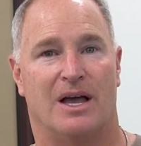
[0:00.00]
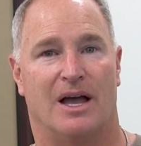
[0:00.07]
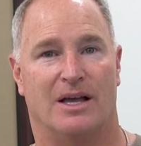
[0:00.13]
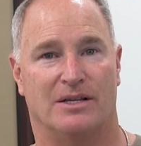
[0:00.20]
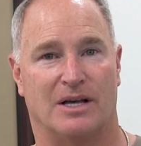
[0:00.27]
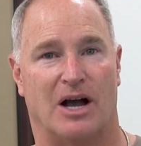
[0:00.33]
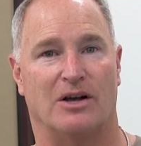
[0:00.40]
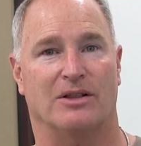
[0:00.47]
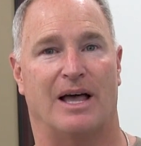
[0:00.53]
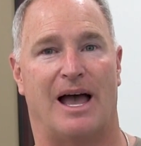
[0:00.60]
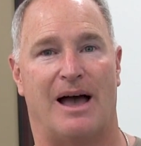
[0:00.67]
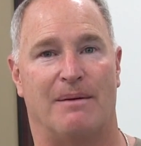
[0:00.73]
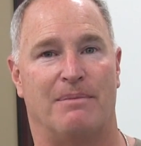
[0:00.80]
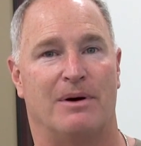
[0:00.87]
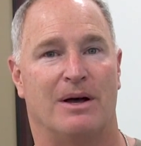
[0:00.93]
It's our
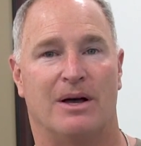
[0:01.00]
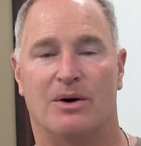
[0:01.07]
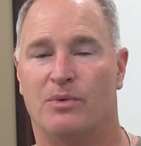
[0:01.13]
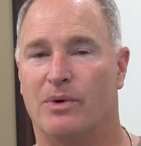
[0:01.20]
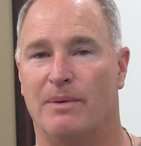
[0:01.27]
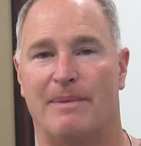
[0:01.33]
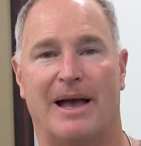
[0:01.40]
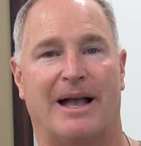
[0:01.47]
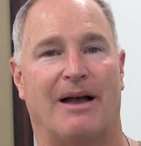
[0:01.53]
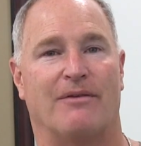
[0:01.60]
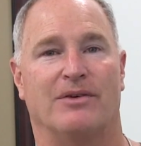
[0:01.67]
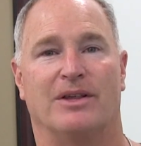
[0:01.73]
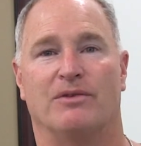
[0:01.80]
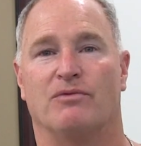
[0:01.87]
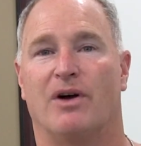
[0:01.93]
lab. We make
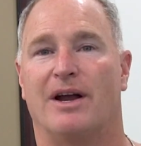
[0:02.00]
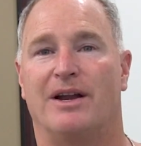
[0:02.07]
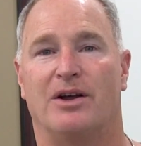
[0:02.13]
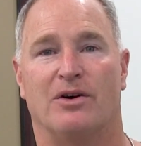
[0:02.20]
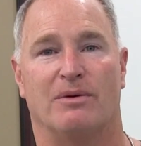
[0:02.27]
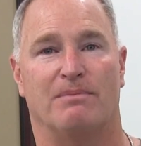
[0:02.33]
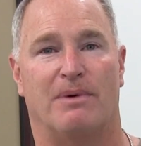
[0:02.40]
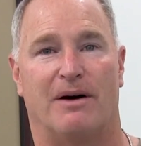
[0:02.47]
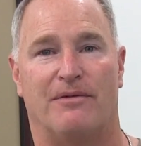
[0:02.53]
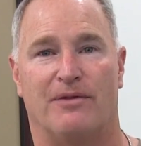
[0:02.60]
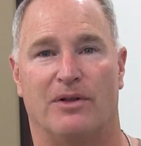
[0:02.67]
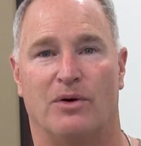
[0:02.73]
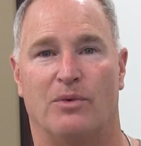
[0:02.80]
everything right here in Buffalo.